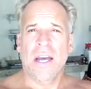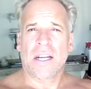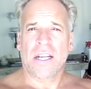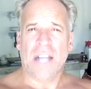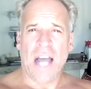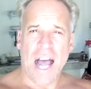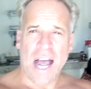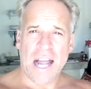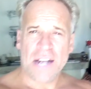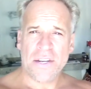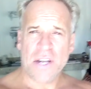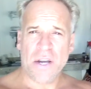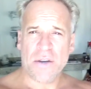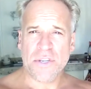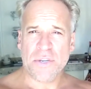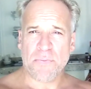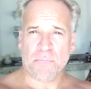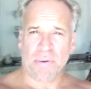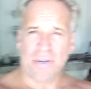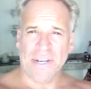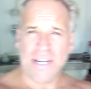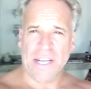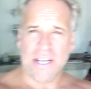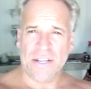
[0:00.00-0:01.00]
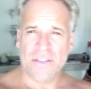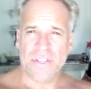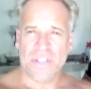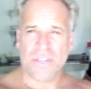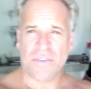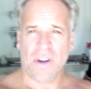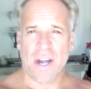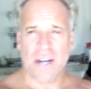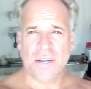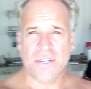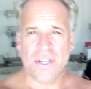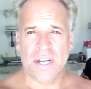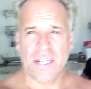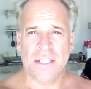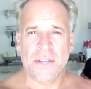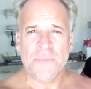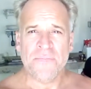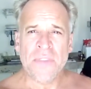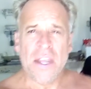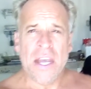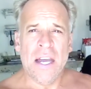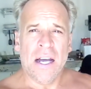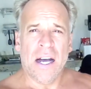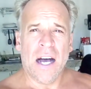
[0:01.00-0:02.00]
condos, pre-construction,
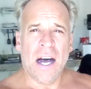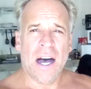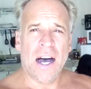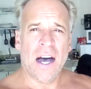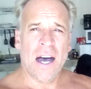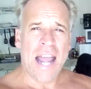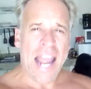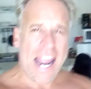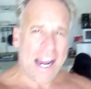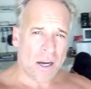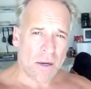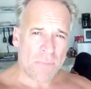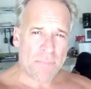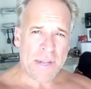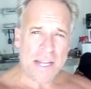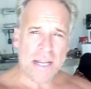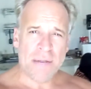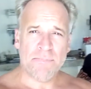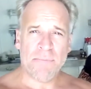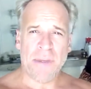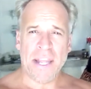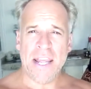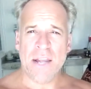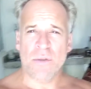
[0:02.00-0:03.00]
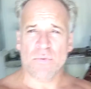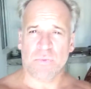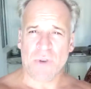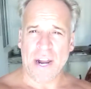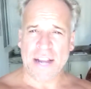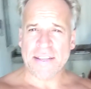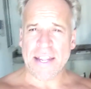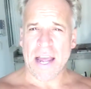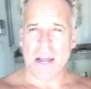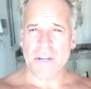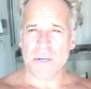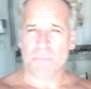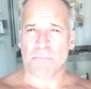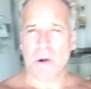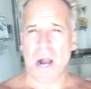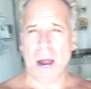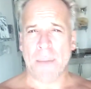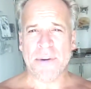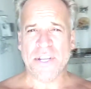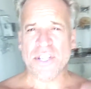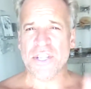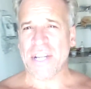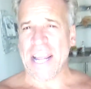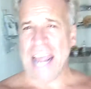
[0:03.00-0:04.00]
Airbnb, rent out your
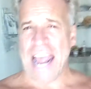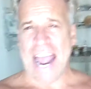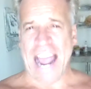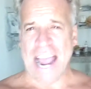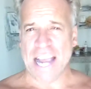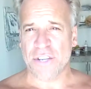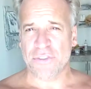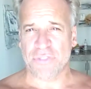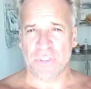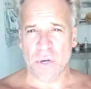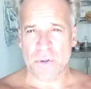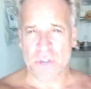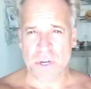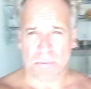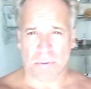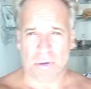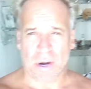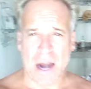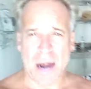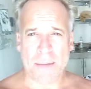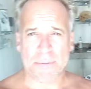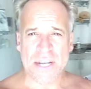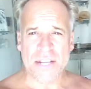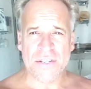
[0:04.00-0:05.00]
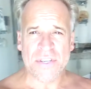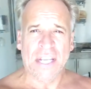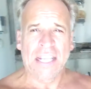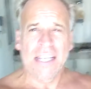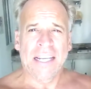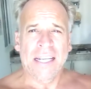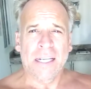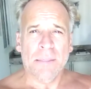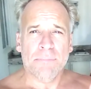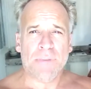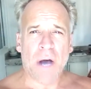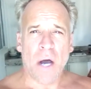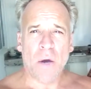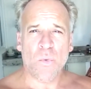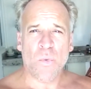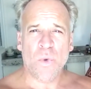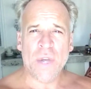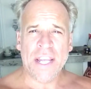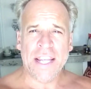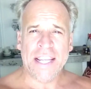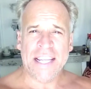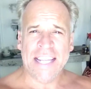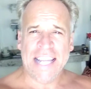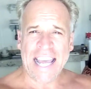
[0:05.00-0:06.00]
properties, cash flow your properties. But
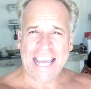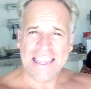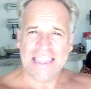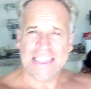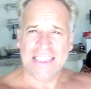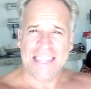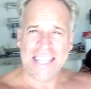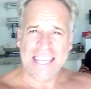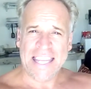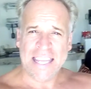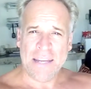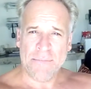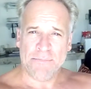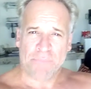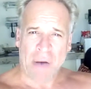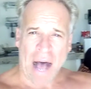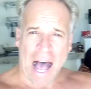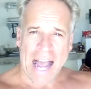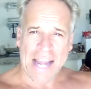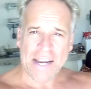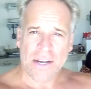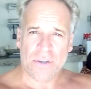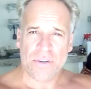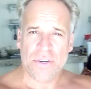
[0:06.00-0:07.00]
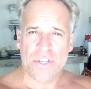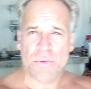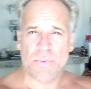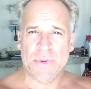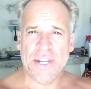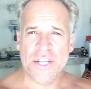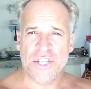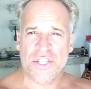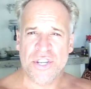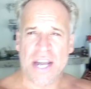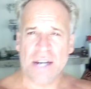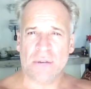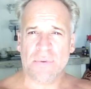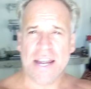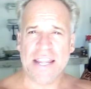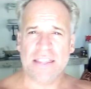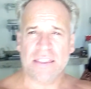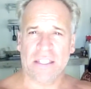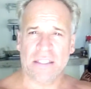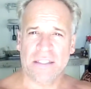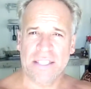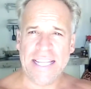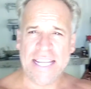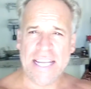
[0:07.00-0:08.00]
we get the buyers, we
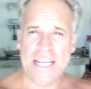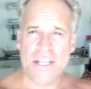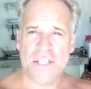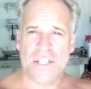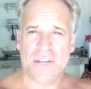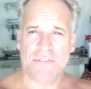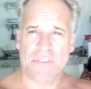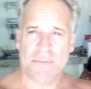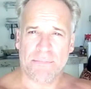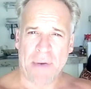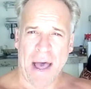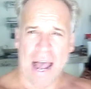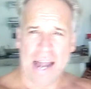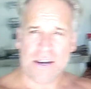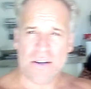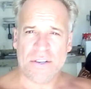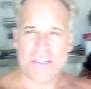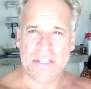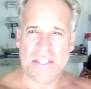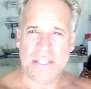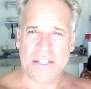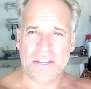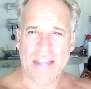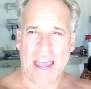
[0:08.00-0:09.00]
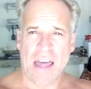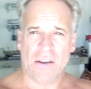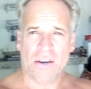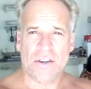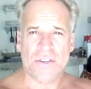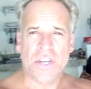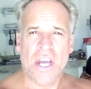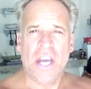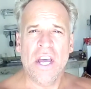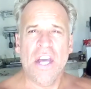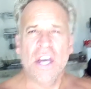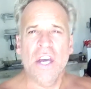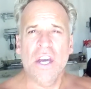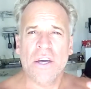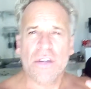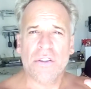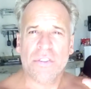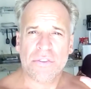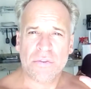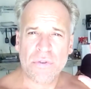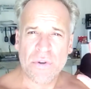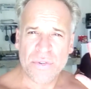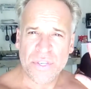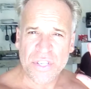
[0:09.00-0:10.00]
generate the leads of the buyers and the sellers
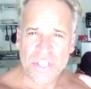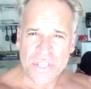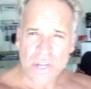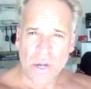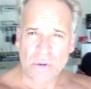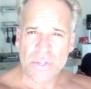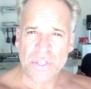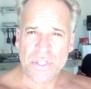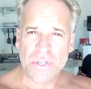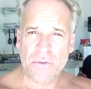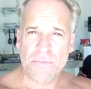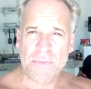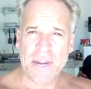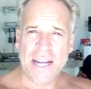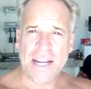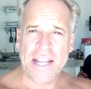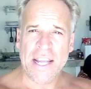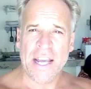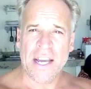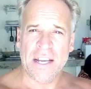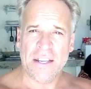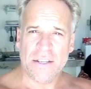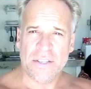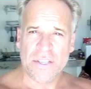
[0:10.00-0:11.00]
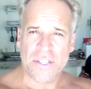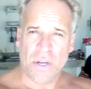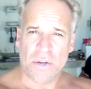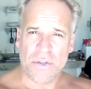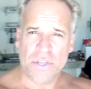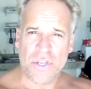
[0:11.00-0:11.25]
through social media,